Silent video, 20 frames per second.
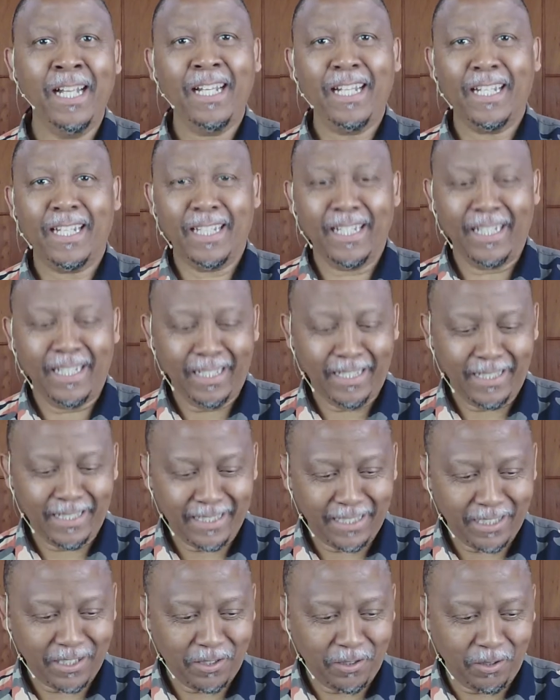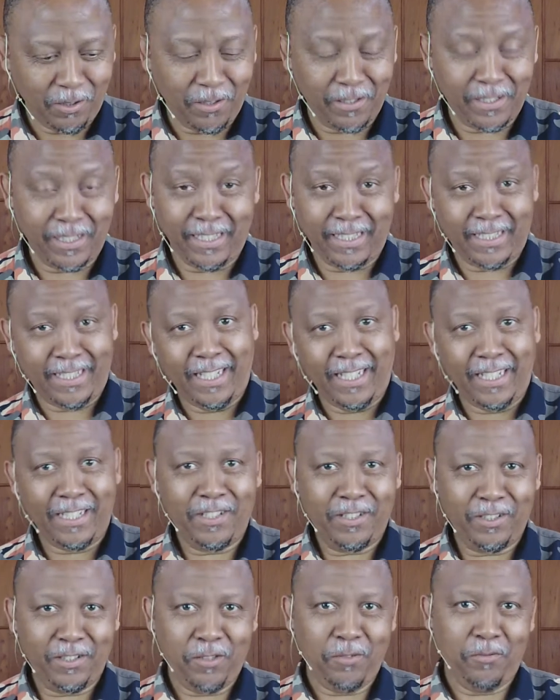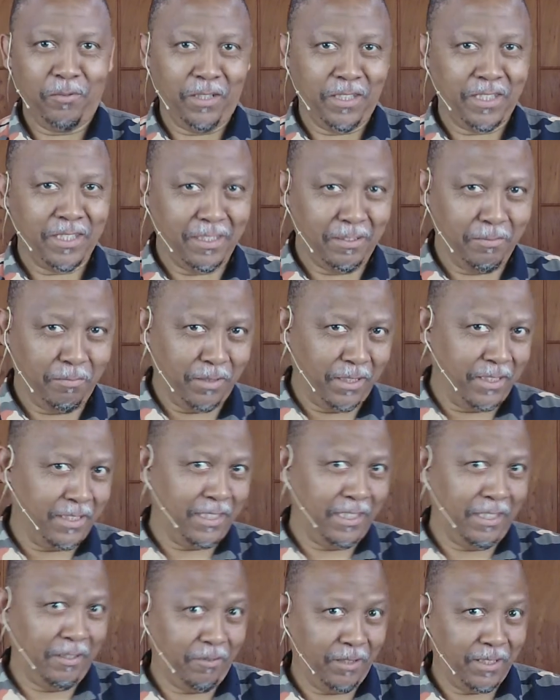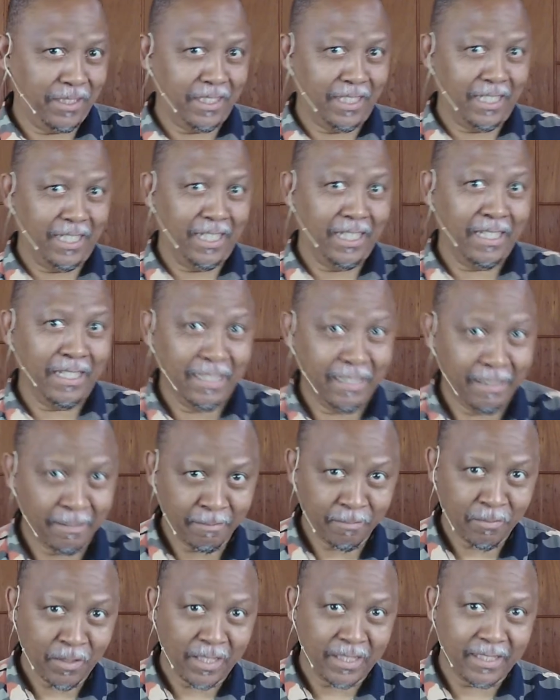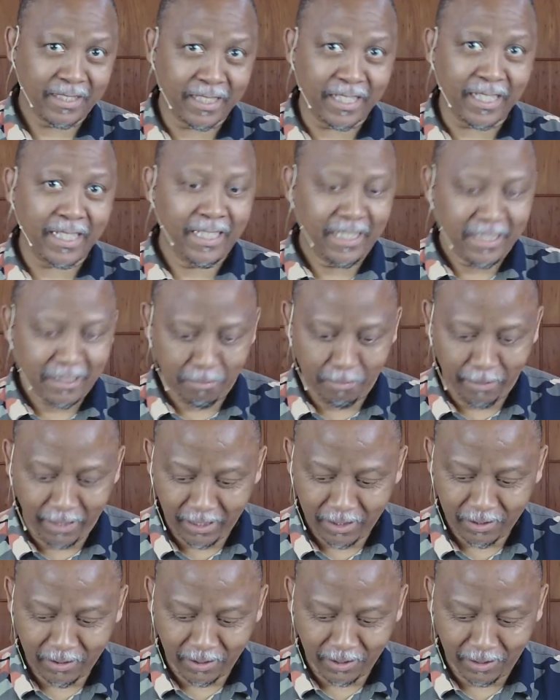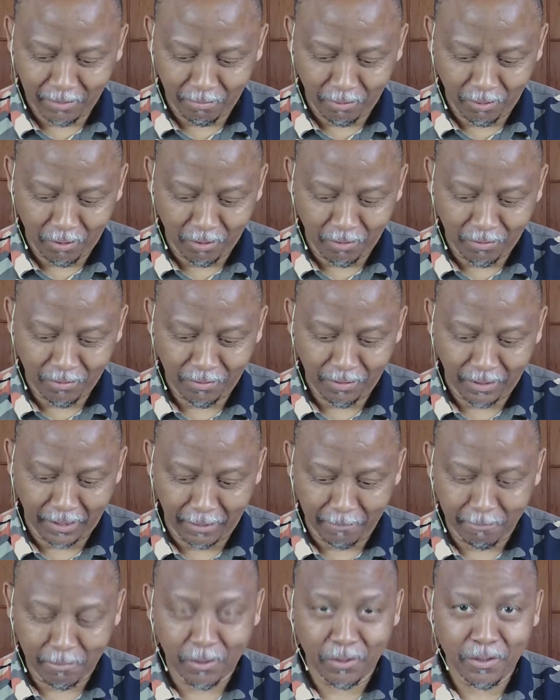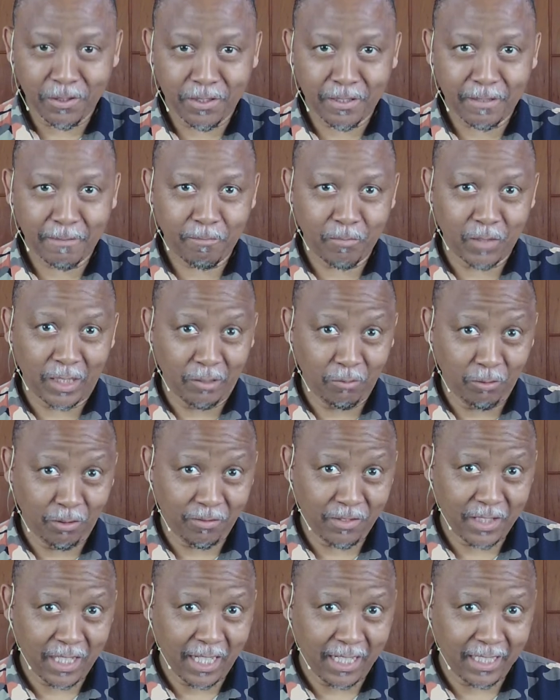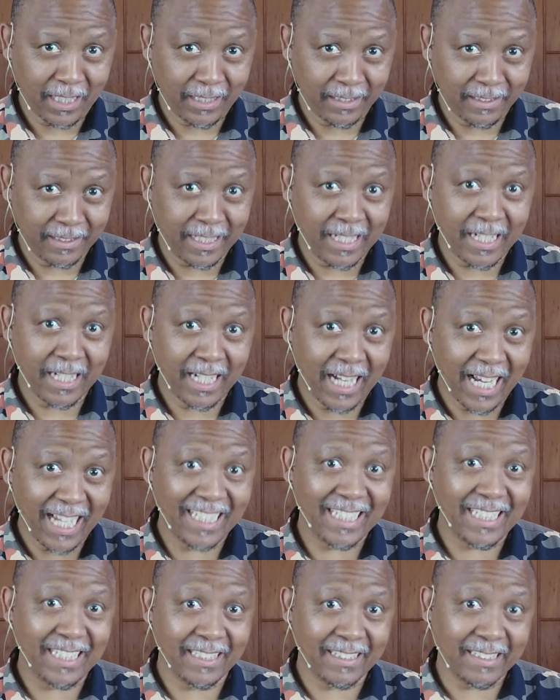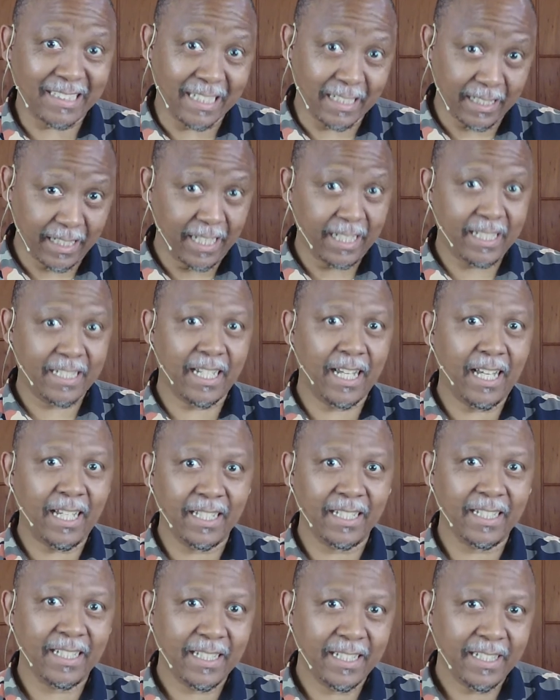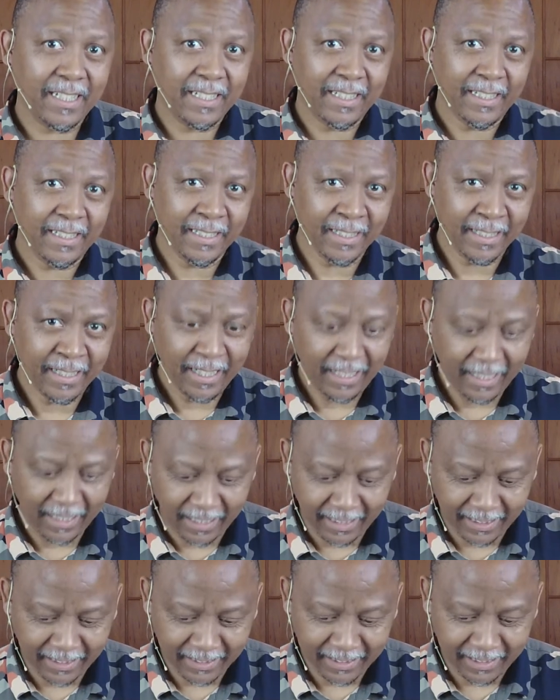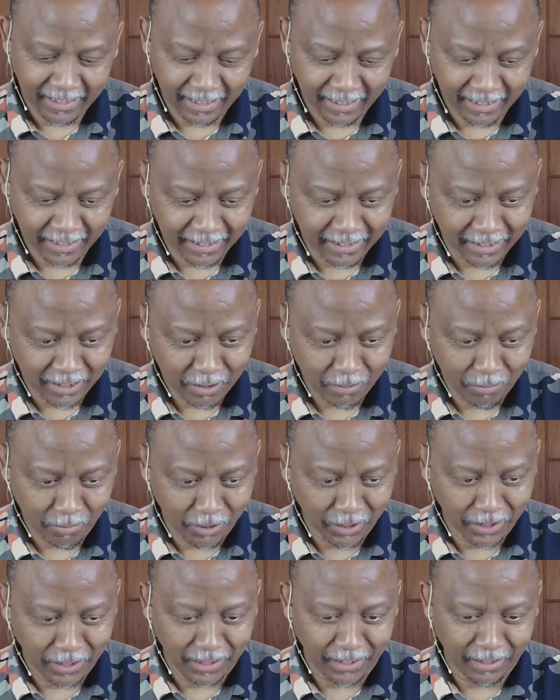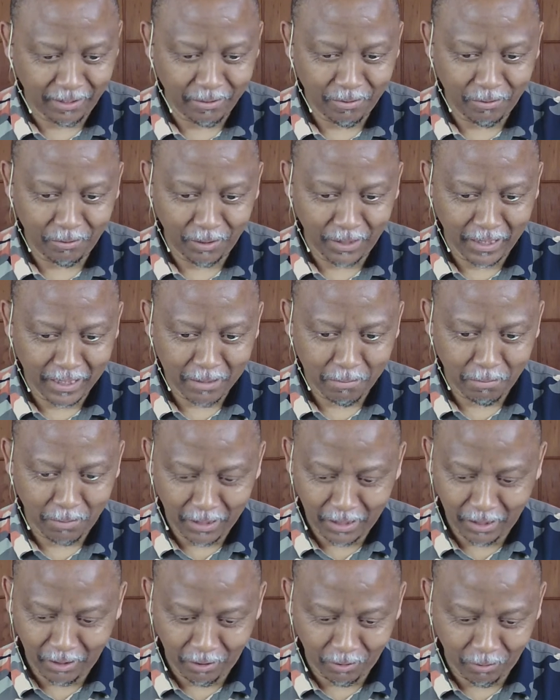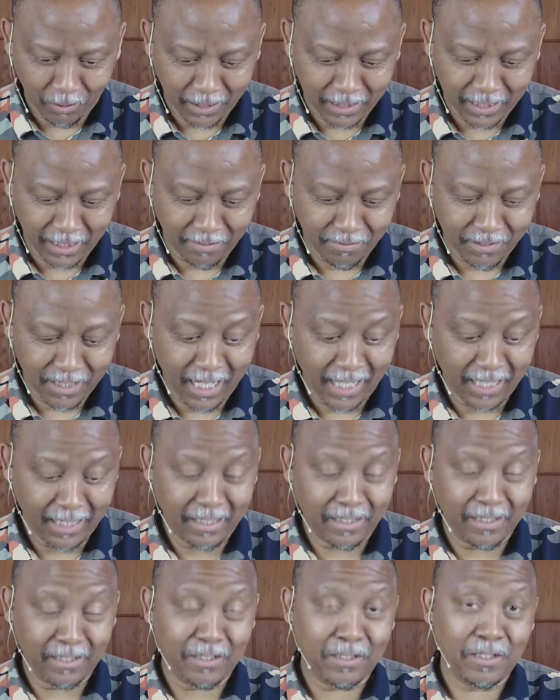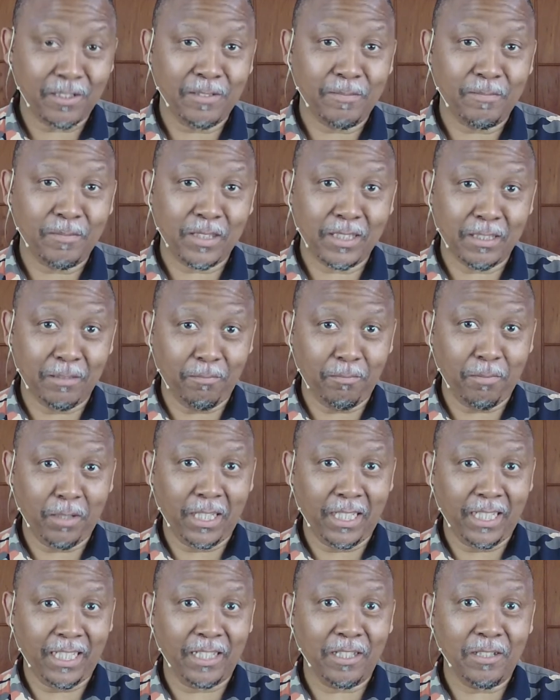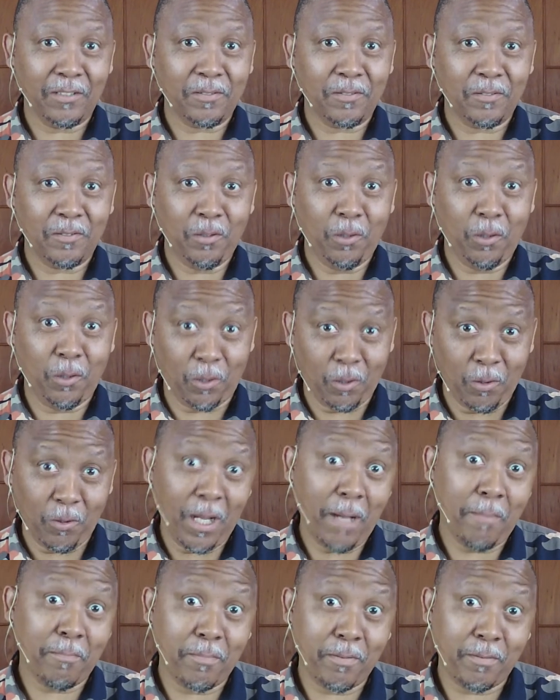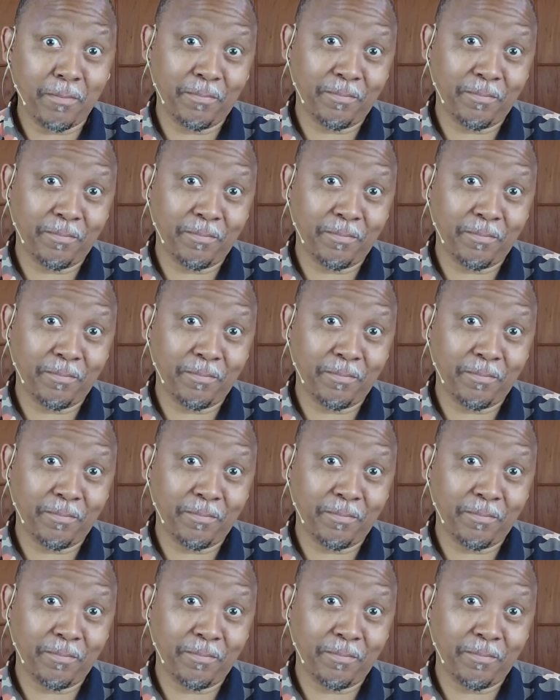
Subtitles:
Just to orientate you, we are still busy with a series based on the book of Hebrews that we have titled Christ is Greater. And this morning we are speaking on what I've titled simply Grow Up.